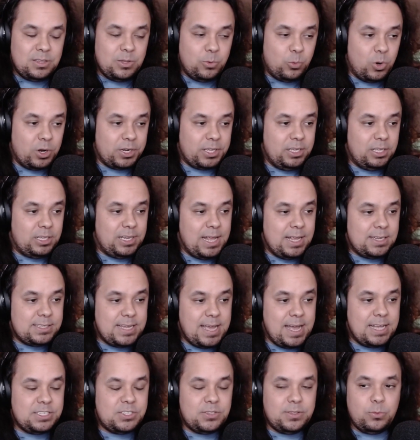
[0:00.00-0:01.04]
the working class
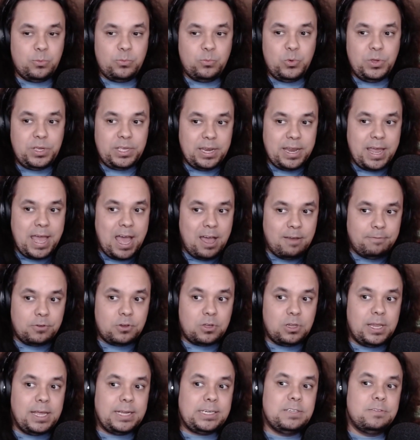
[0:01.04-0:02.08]
has so that we can have
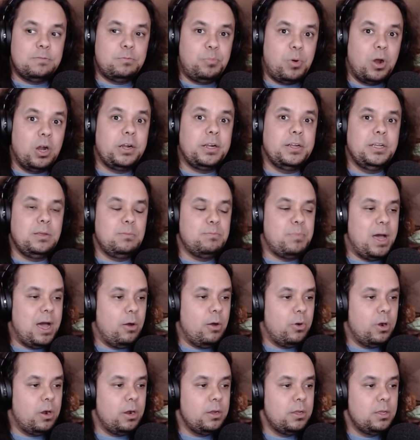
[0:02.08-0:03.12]
collective bargaining
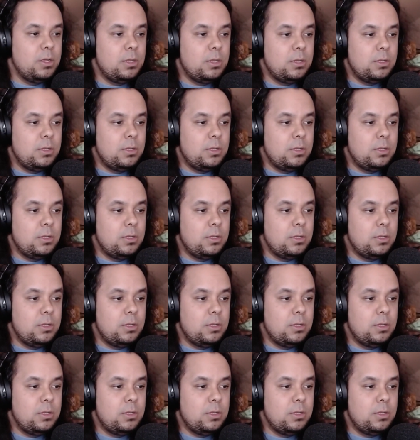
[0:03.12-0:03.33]
power.